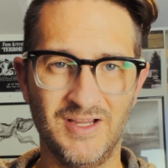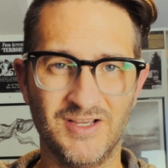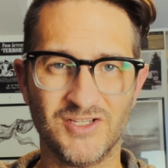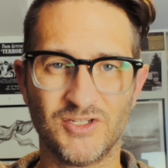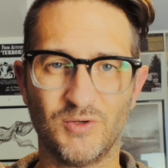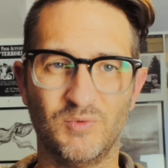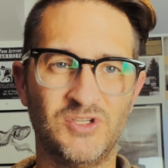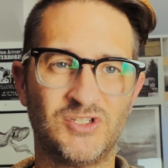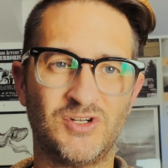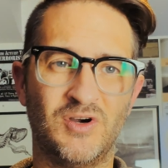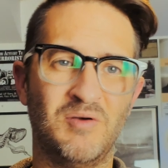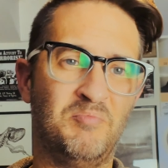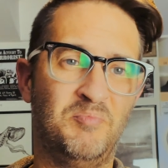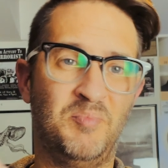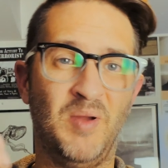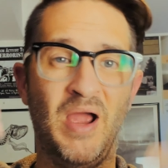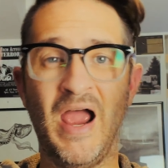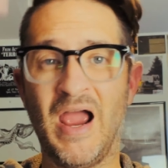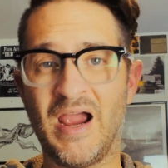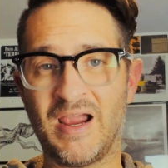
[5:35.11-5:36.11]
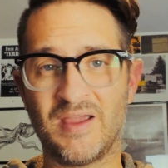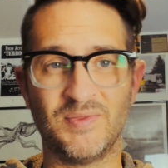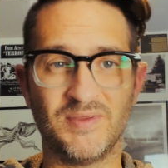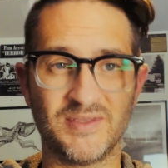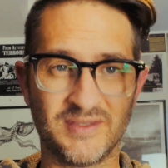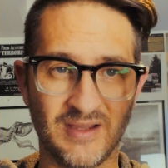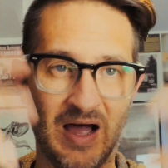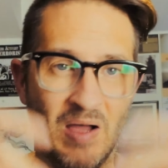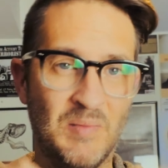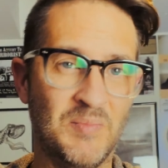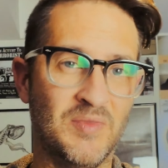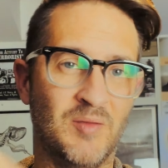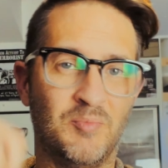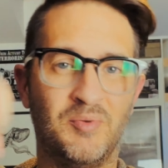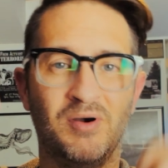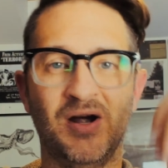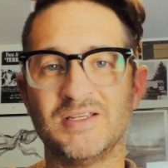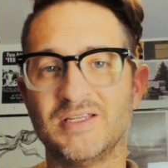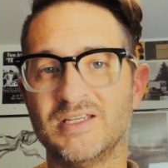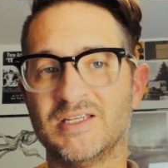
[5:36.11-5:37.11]
So we start back at the top and the
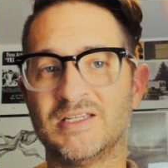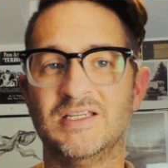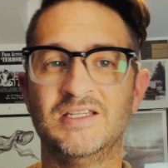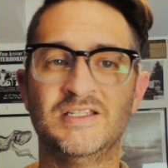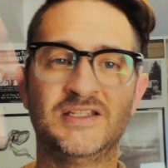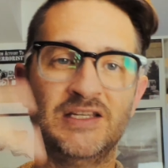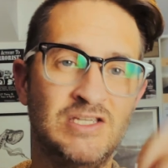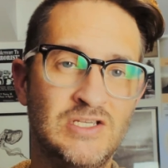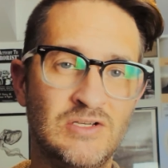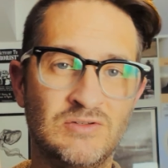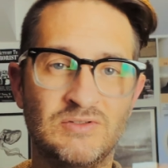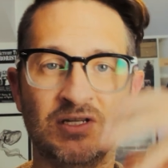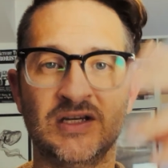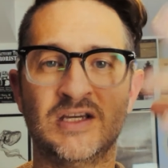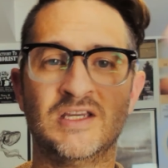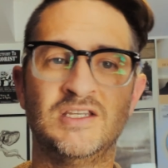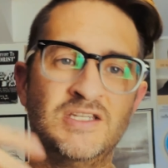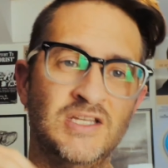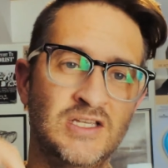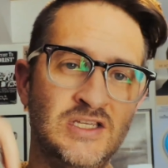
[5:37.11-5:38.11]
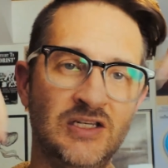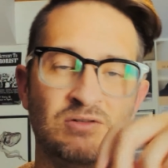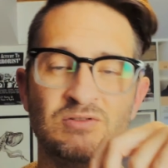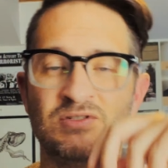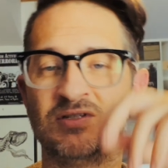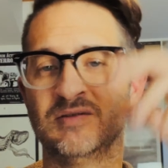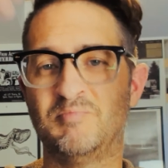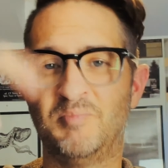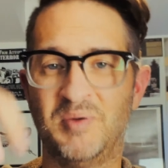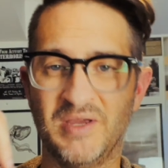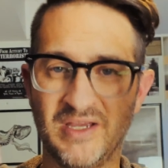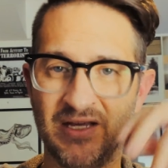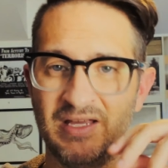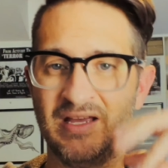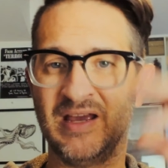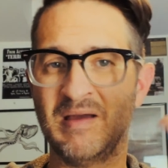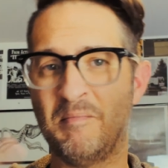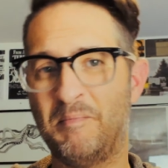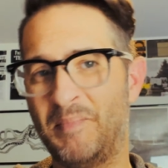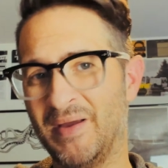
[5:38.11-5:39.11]
process continues and continues and
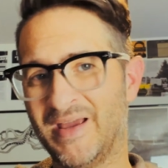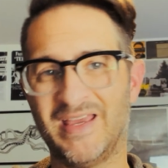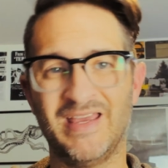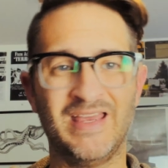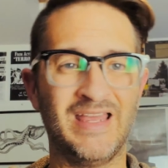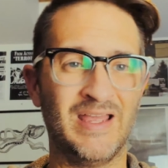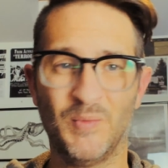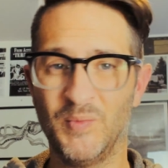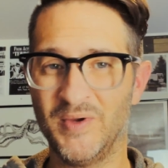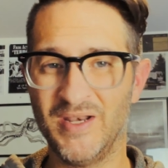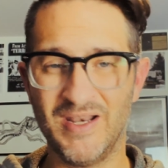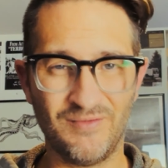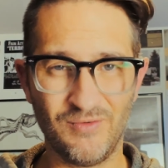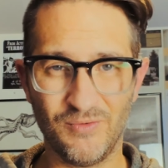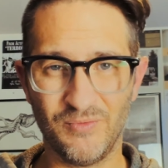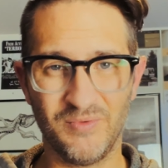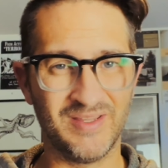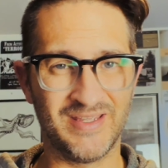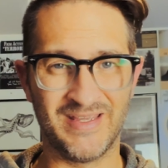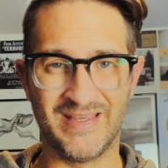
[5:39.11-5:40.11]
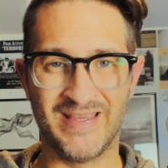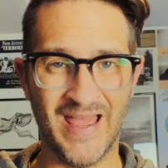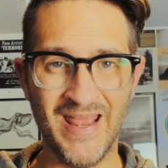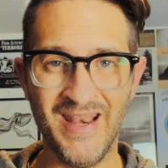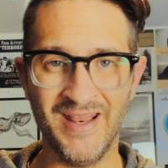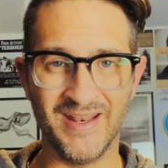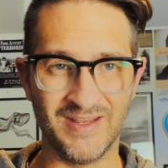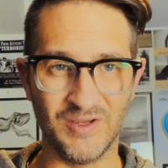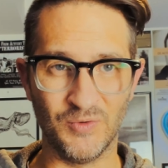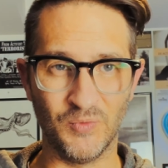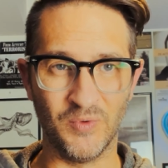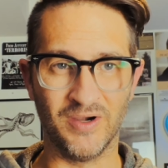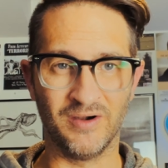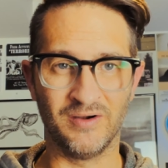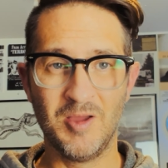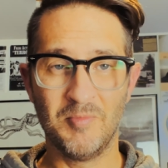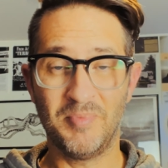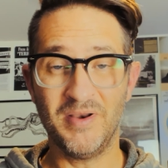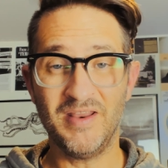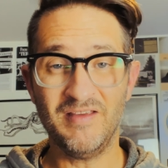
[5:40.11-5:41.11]
picking and picking and we never really get
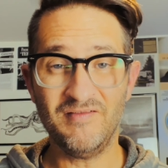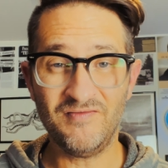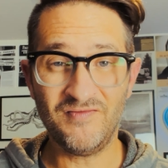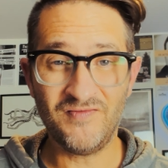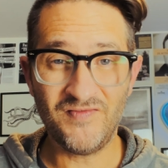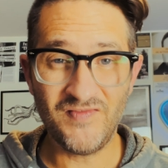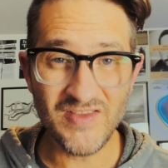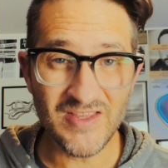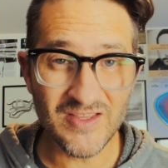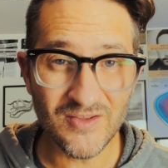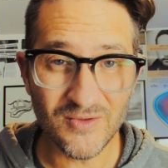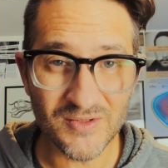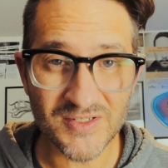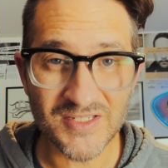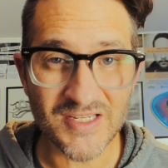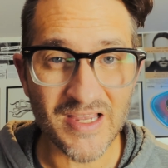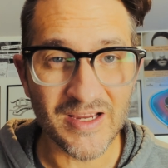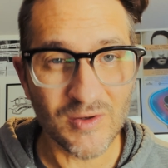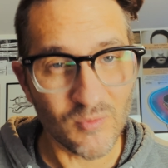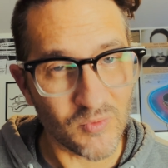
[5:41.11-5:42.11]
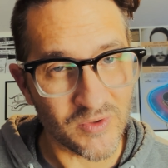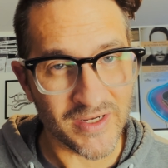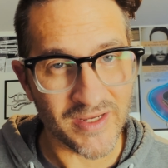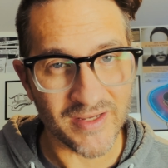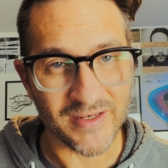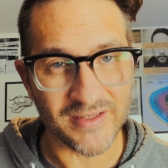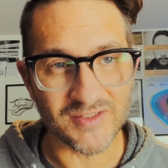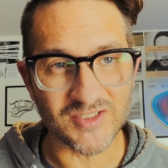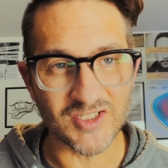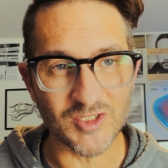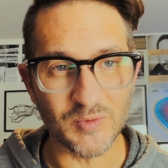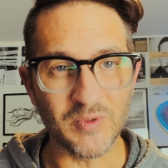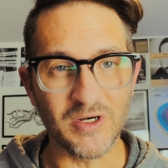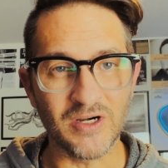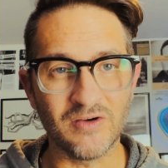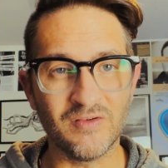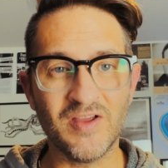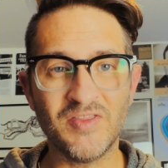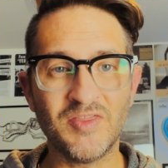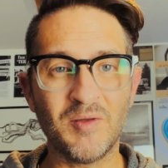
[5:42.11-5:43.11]
anywhere. But it feels like we're getting
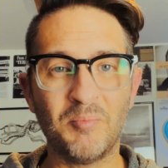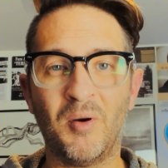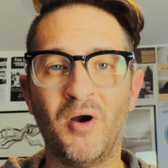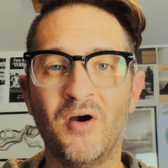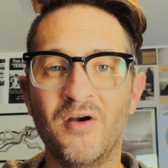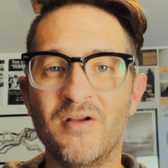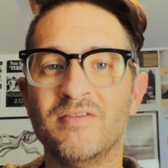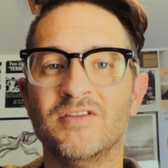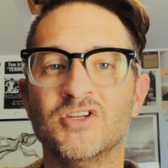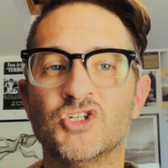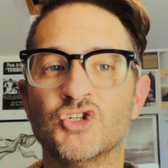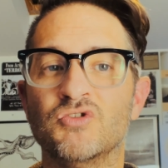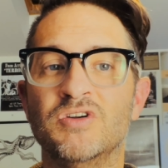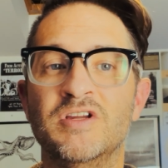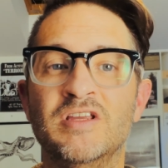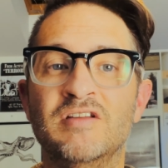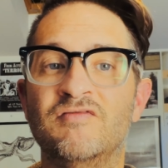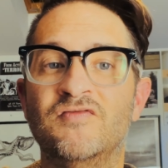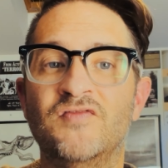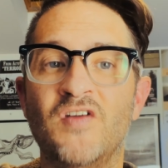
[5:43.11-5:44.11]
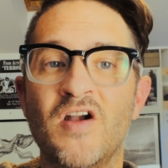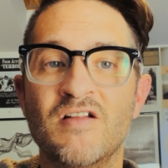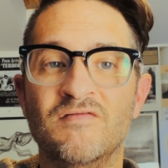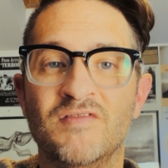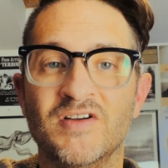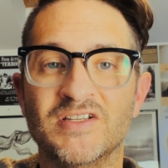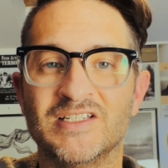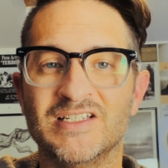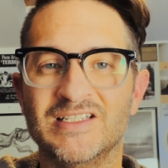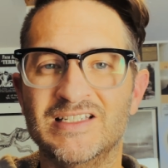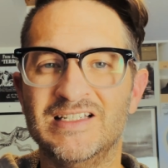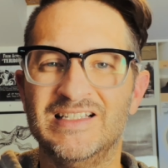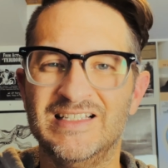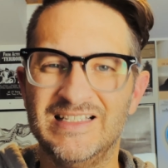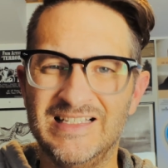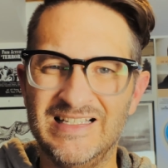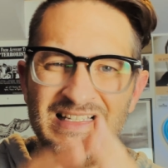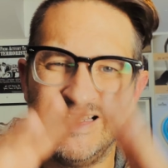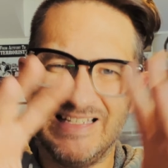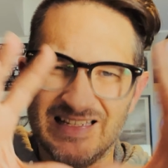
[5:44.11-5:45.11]
somewhere, right? The part of the tree in front of us is a
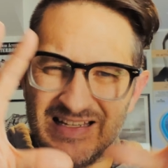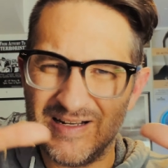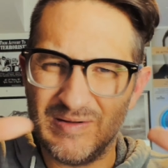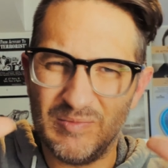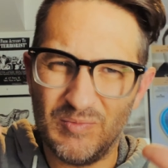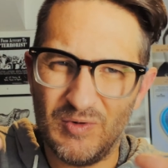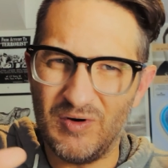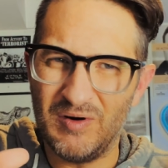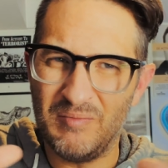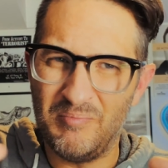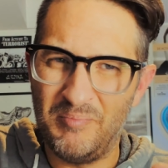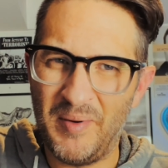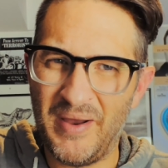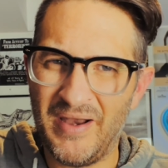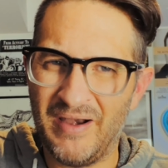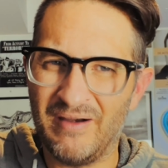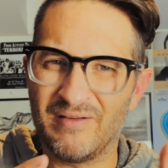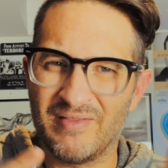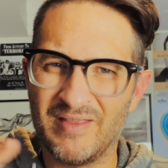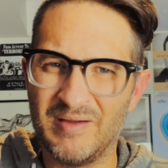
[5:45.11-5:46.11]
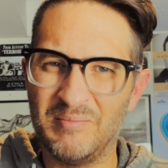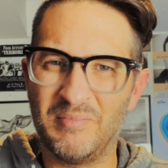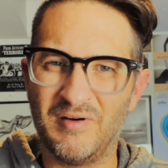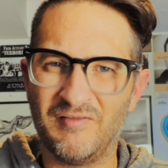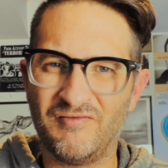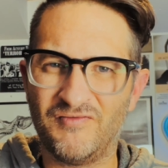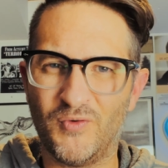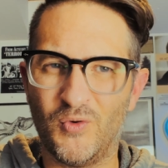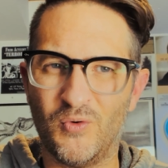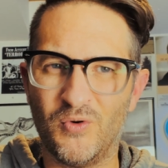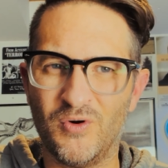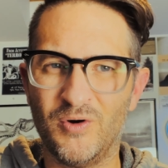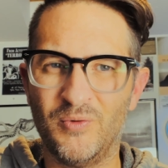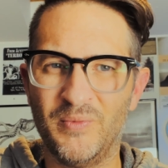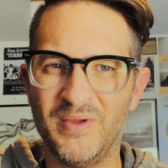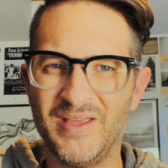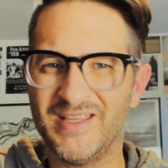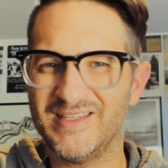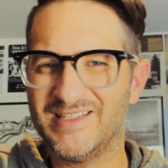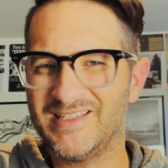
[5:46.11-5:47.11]
little more bare than before and
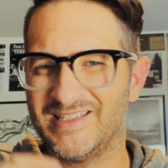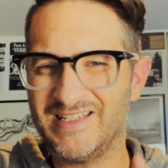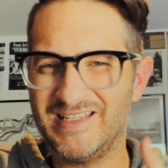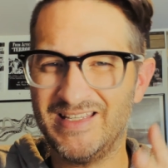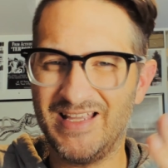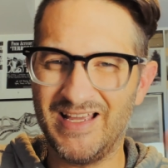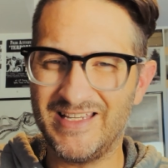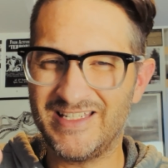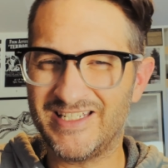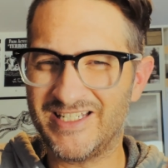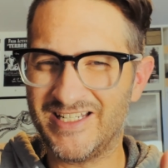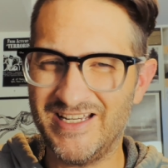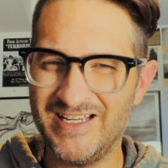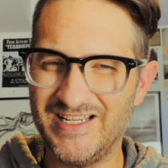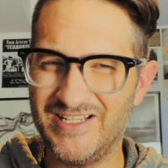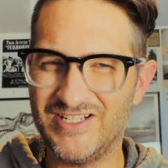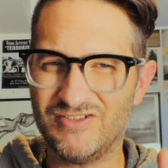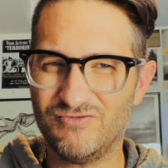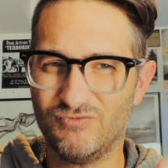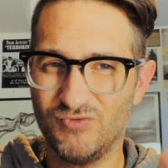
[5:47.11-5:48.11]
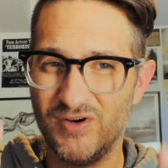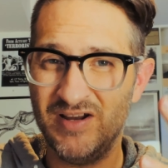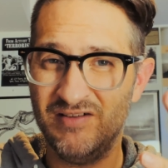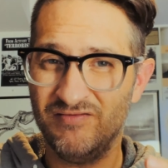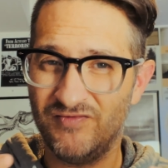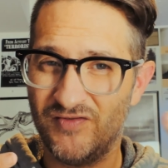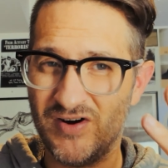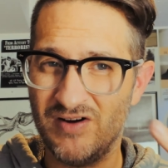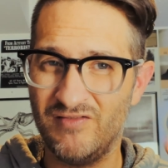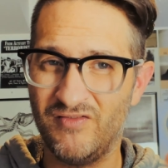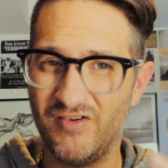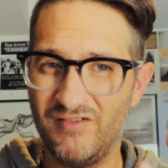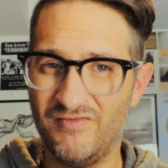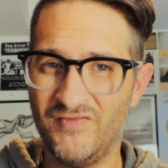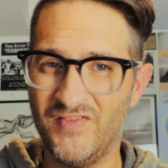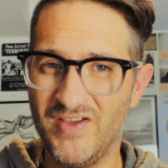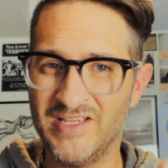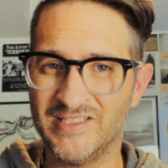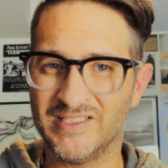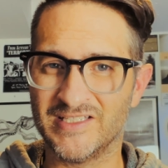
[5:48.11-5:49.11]
we can see that change right in front of our
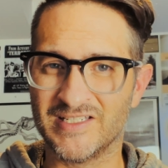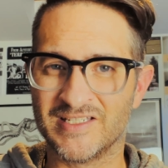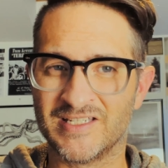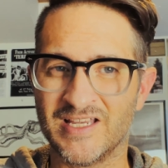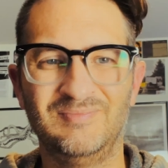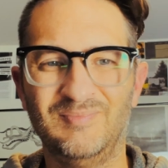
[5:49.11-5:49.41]
faces.